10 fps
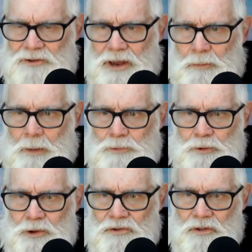come up to
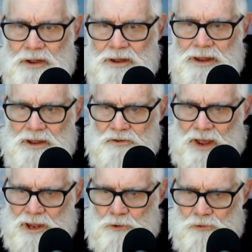his, his
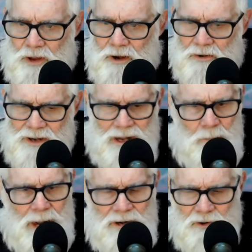ankles there, and he
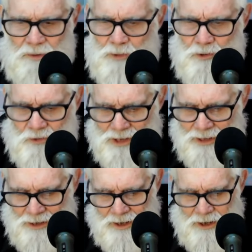come out to the music.
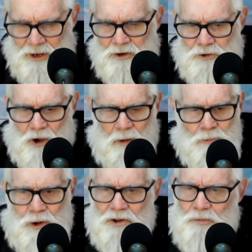Sharp
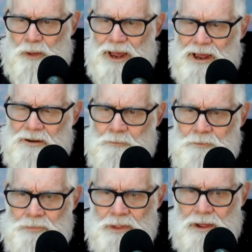dressed man
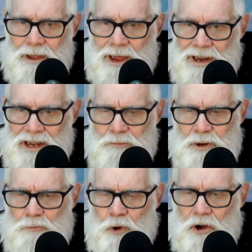and he had
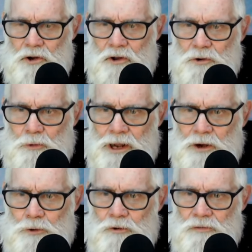been working on the ring
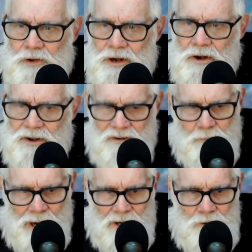crew for a year, and
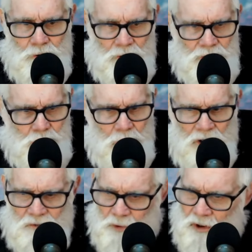everybody knew who he
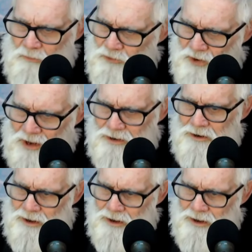was. But all of a sudden,